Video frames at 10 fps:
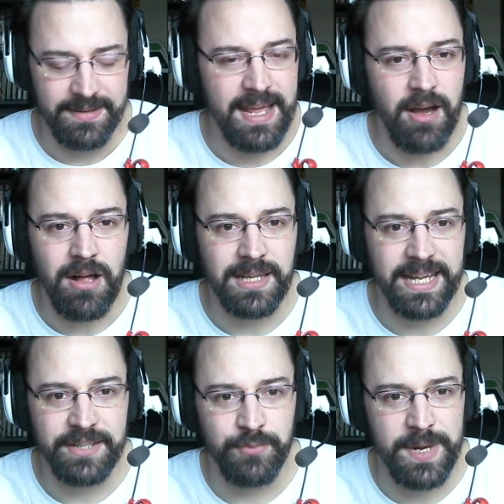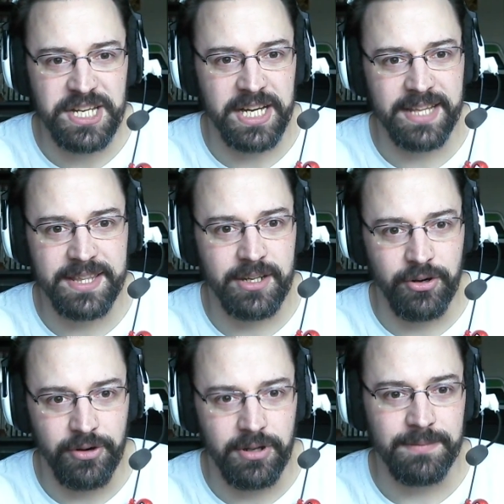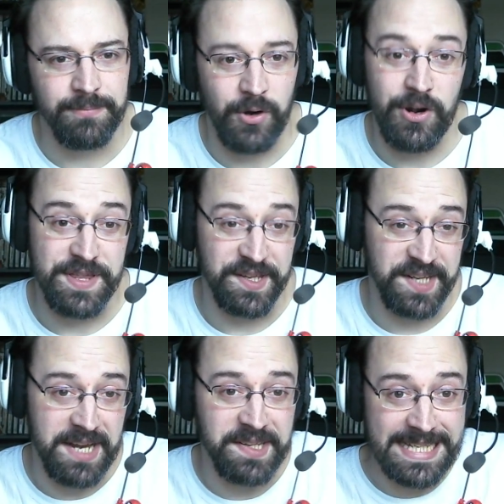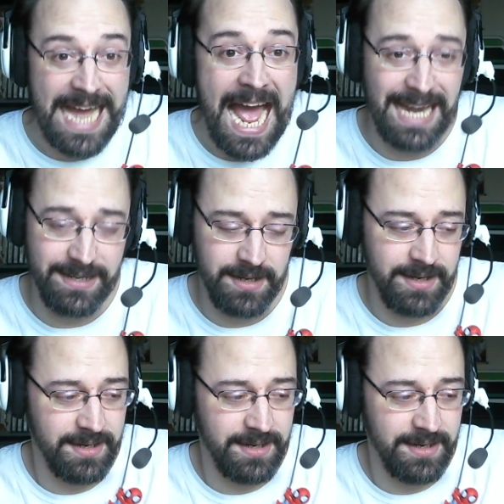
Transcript: They all end when you get the girl, or in this case, the dad.